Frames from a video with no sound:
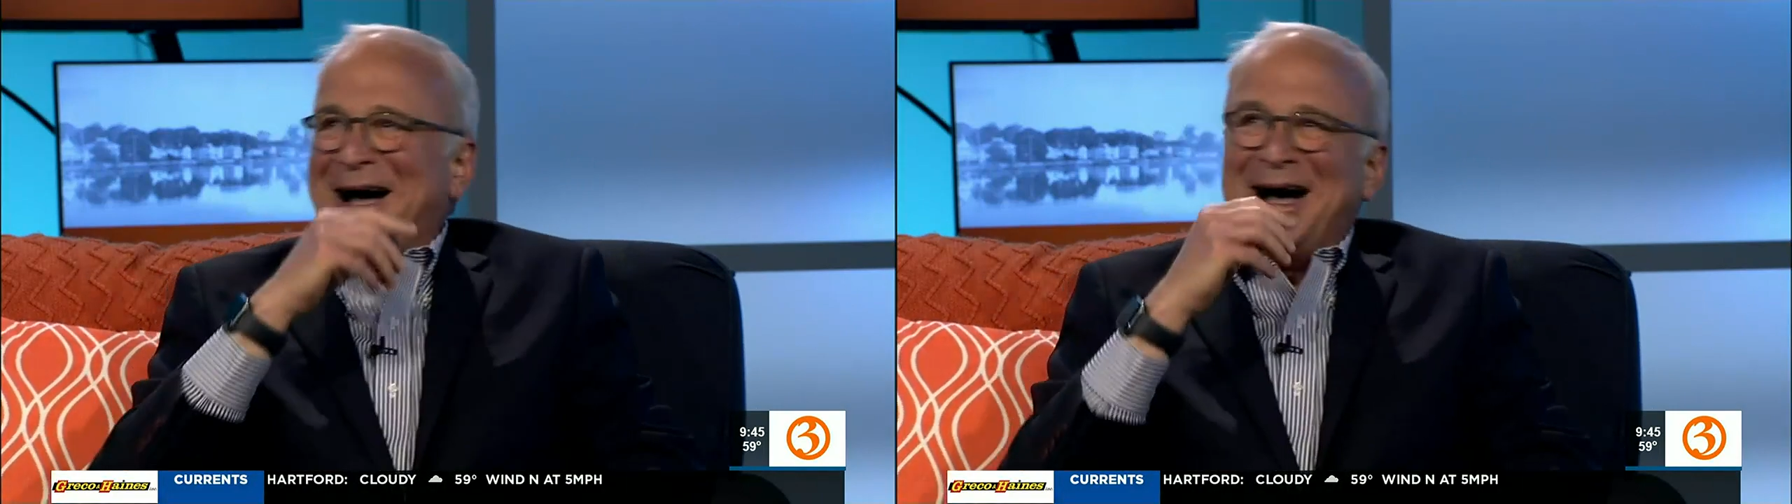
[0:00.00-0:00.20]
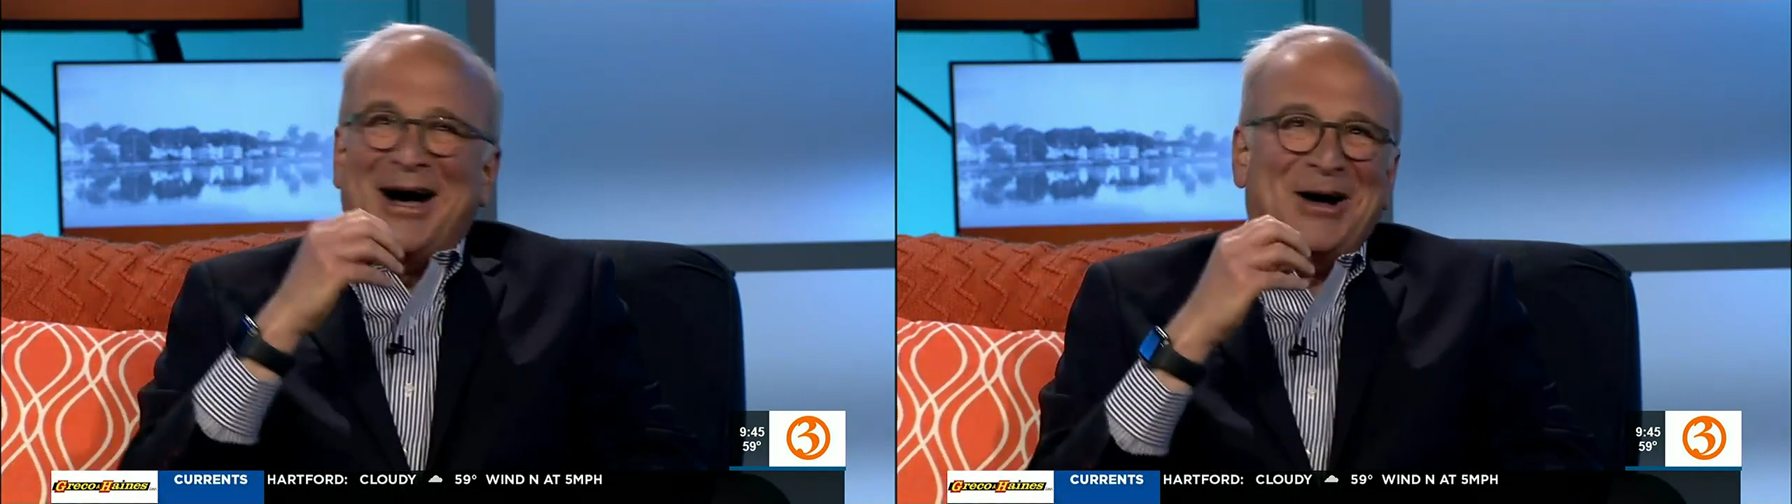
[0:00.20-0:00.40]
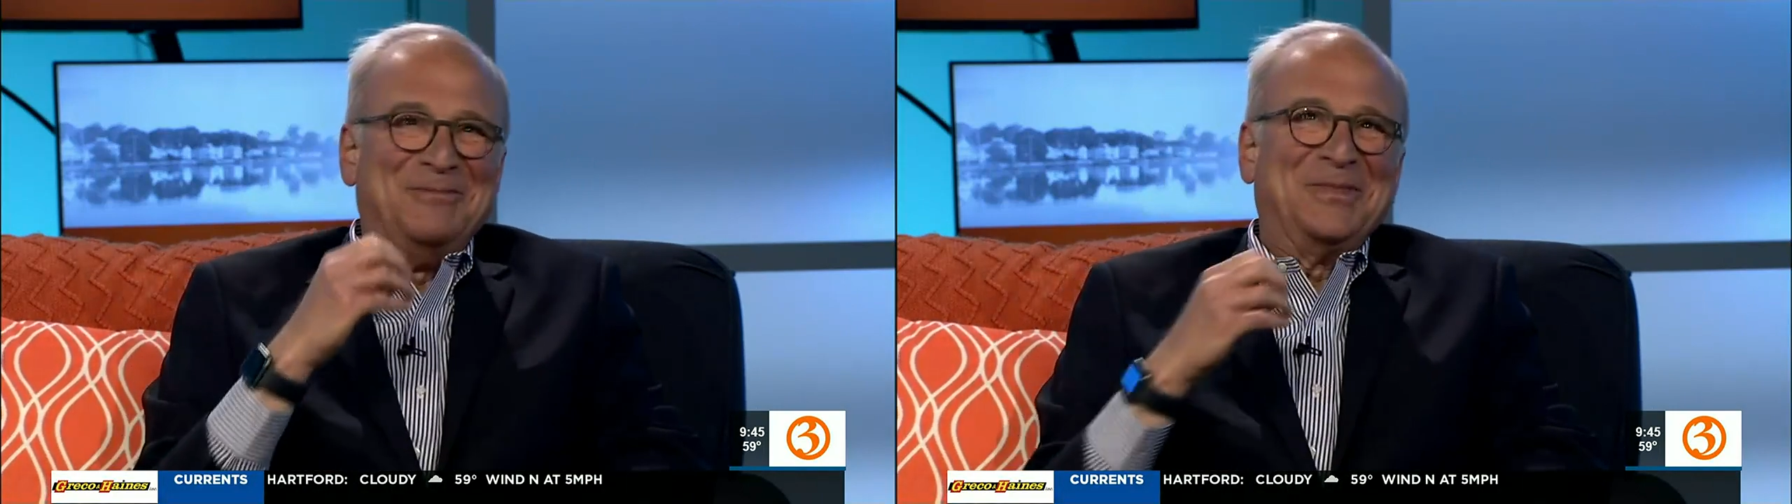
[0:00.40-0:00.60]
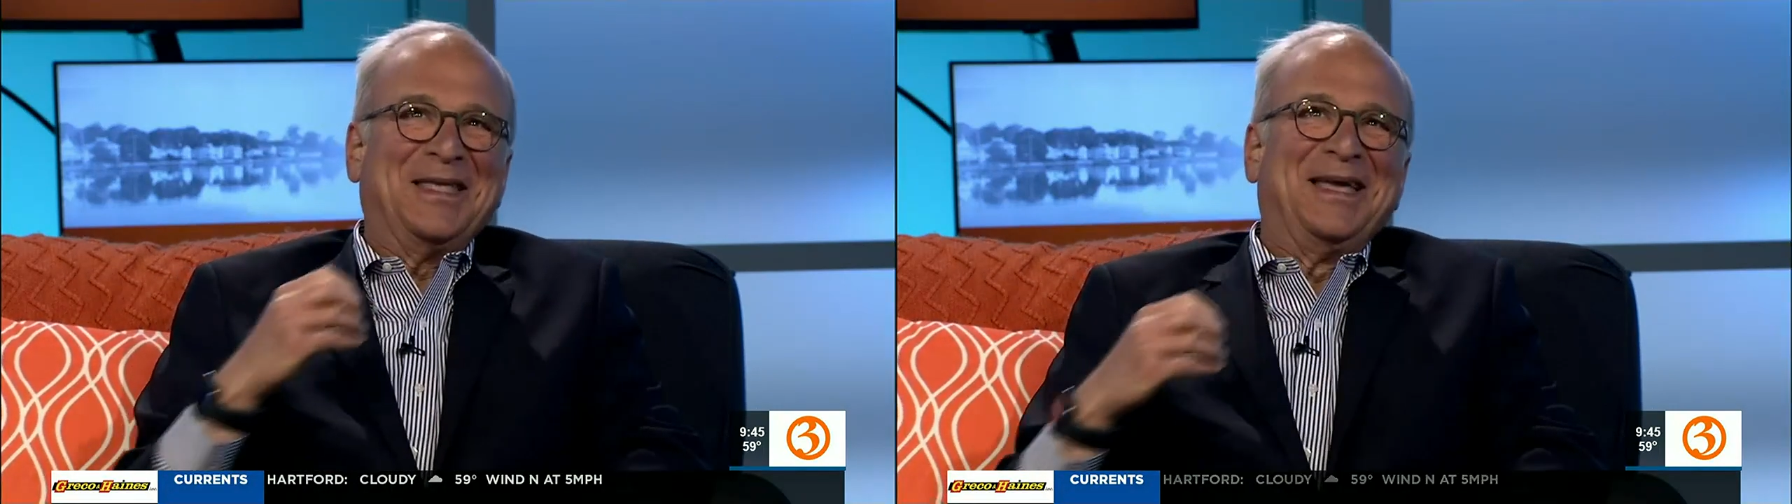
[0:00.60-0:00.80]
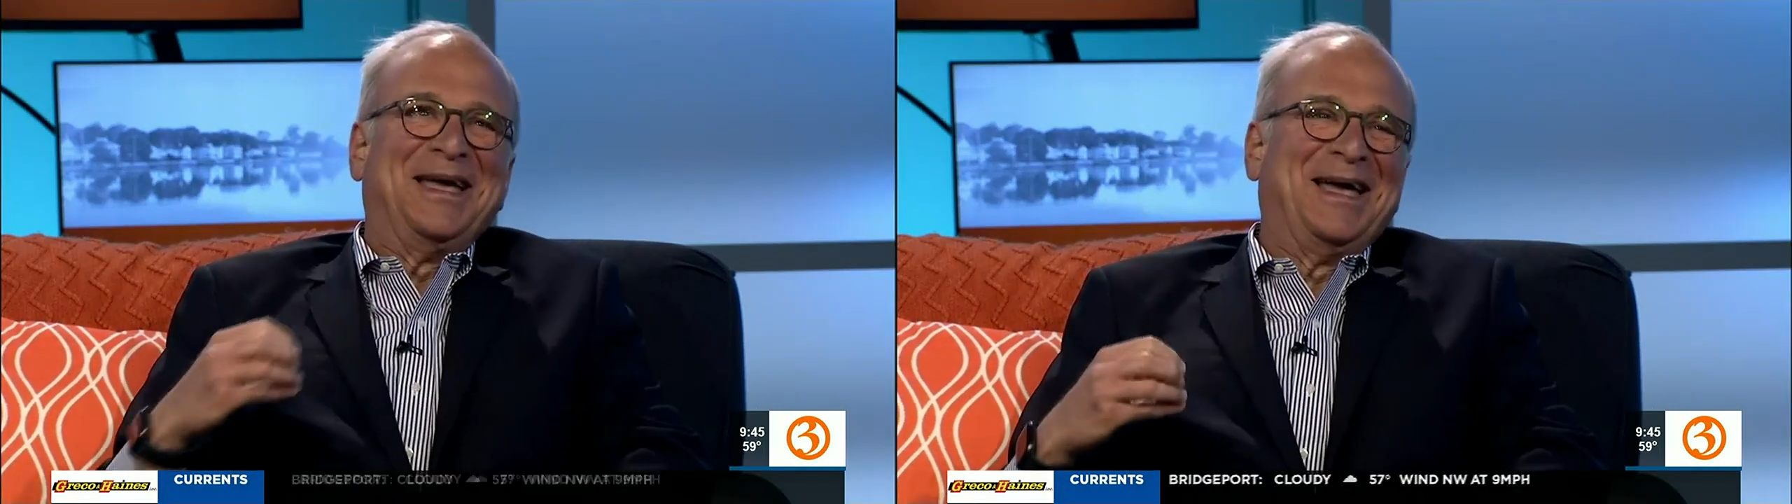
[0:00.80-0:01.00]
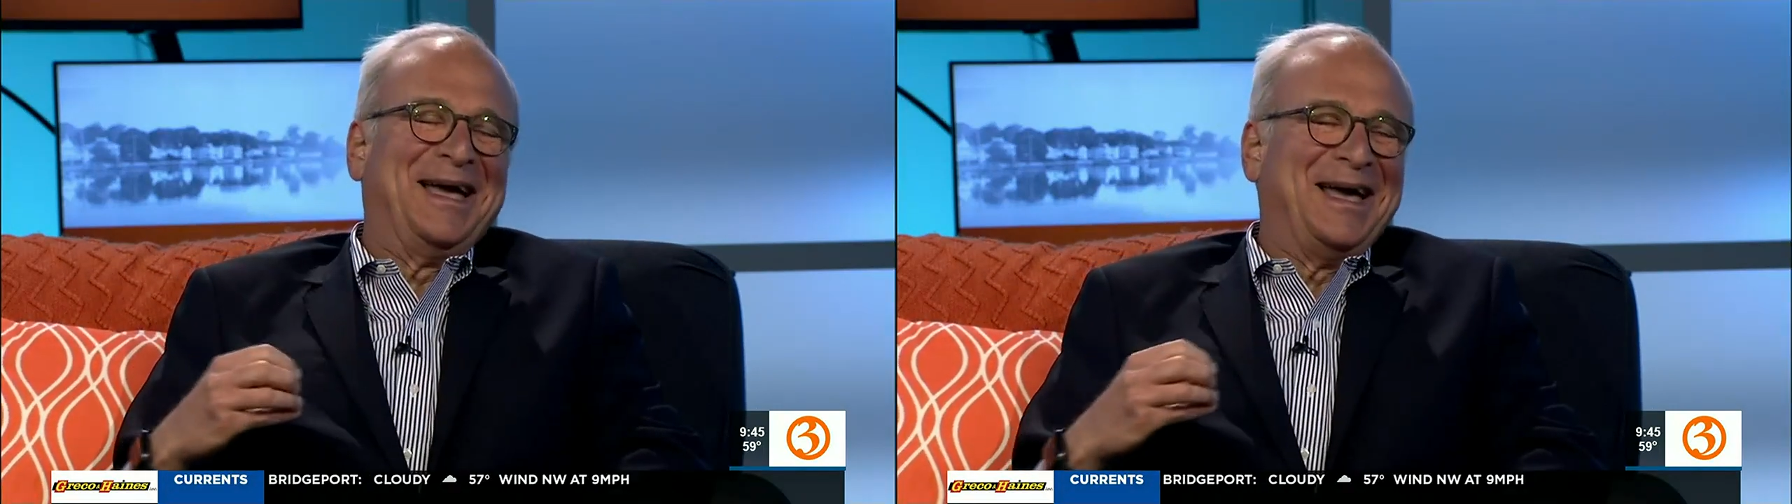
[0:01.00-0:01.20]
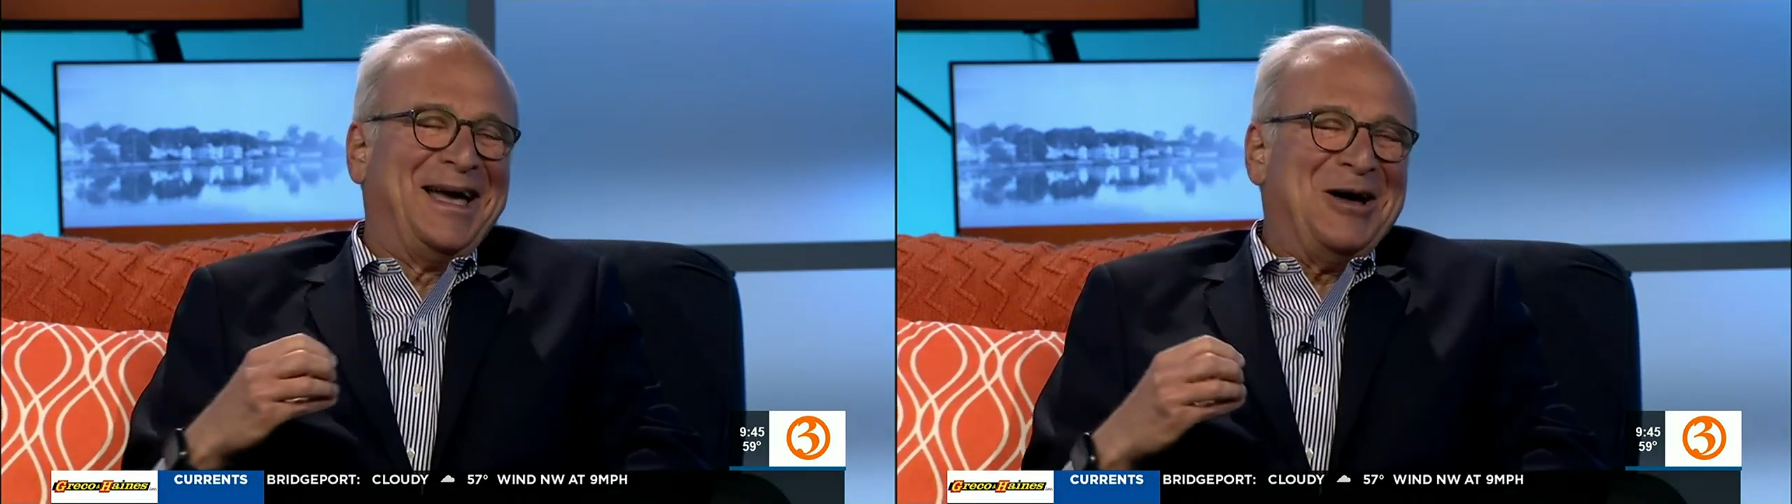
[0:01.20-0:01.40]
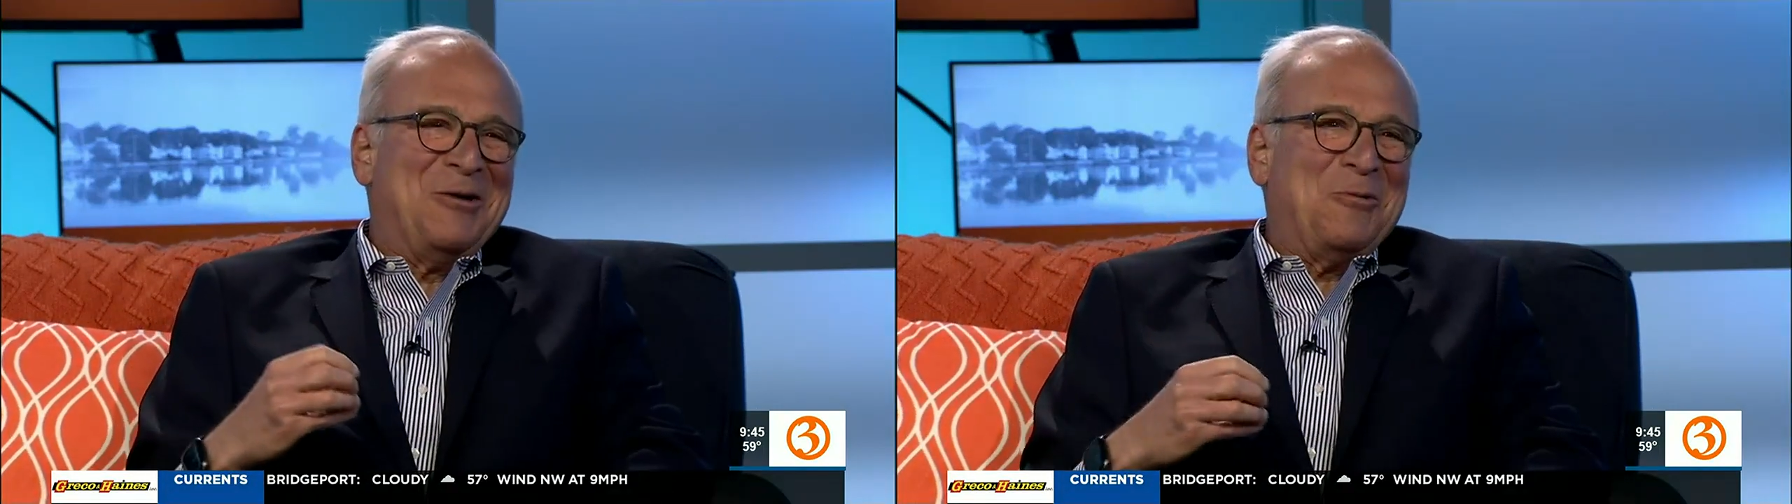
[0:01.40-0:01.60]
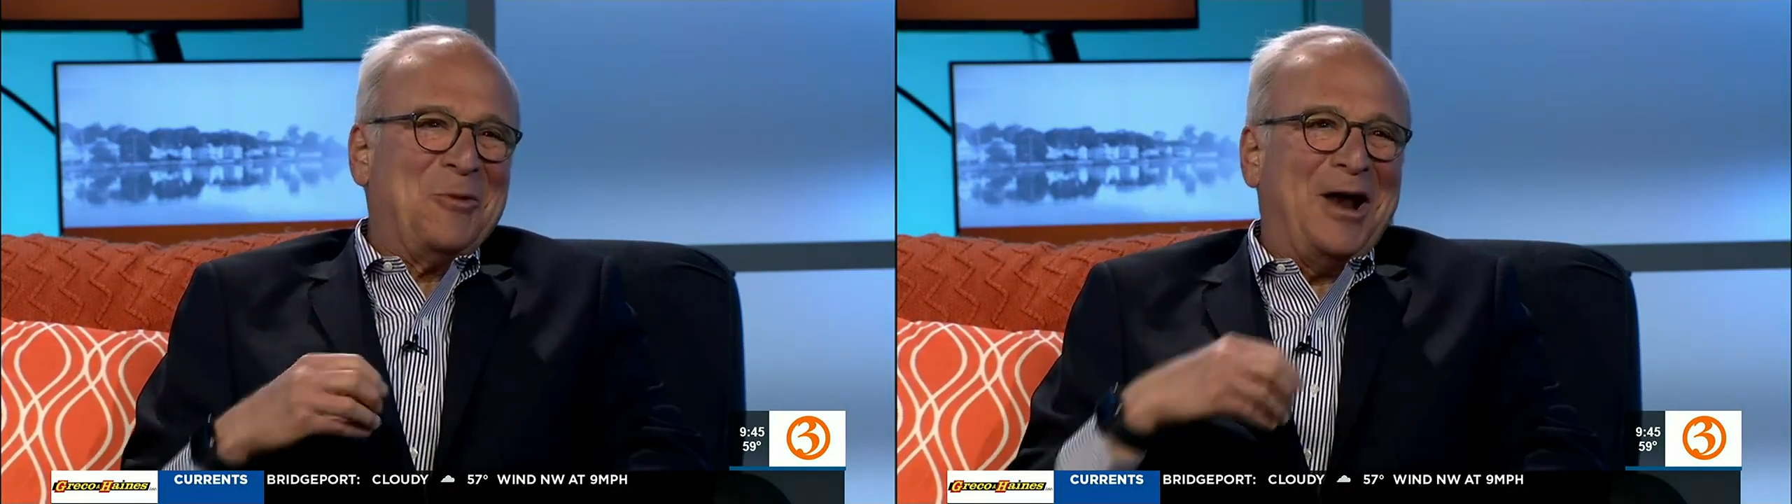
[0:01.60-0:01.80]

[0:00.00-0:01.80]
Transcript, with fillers: um,